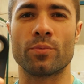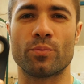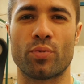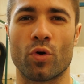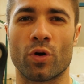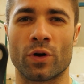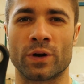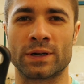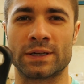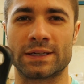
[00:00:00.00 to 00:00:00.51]

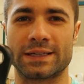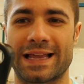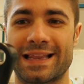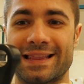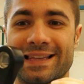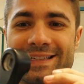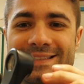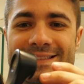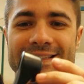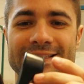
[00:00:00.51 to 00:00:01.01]
important
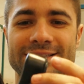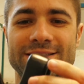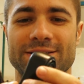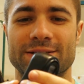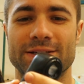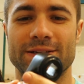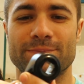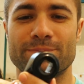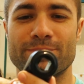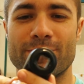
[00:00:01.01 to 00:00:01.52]
that this is
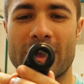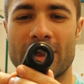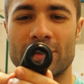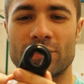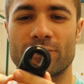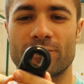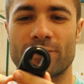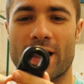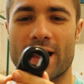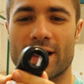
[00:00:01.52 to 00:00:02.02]

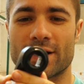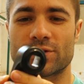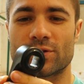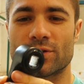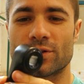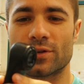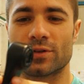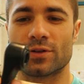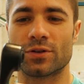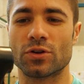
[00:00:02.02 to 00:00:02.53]

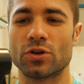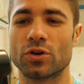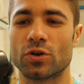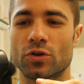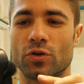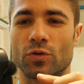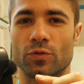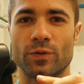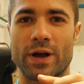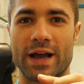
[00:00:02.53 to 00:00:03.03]
manufactured
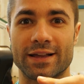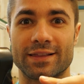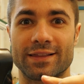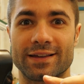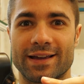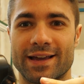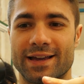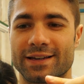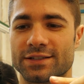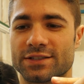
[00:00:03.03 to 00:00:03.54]

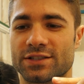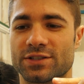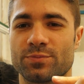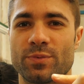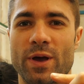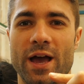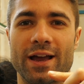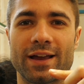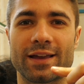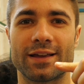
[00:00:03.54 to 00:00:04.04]
directly and to
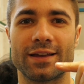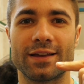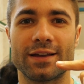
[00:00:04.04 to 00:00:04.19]
spec.